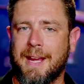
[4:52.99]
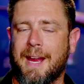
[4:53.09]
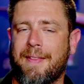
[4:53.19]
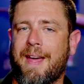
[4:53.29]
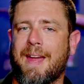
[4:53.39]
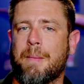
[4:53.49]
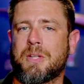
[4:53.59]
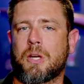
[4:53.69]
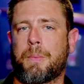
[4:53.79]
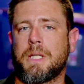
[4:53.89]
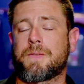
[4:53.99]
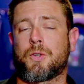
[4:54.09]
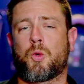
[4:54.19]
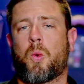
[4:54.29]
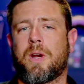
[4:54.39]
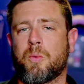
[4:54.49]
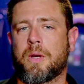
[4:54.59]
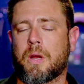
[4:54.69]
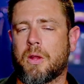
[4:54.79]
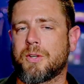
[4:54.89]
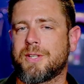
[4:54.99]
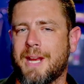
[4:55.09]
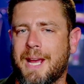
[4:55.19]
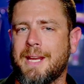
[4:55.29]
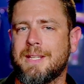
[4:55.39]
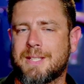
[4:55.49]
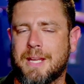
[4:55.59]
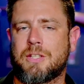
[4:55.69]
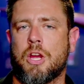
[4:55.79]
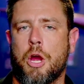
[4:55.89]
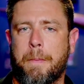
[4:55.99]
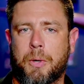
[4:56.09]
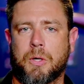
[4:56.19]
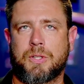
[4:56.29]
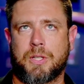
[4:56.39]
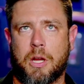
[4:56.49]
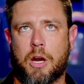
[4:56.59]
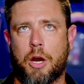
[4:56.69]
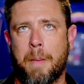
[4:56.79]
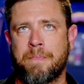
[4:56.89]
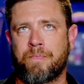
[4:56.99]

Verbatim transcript: And that MSRP is for $21.80 per cigar.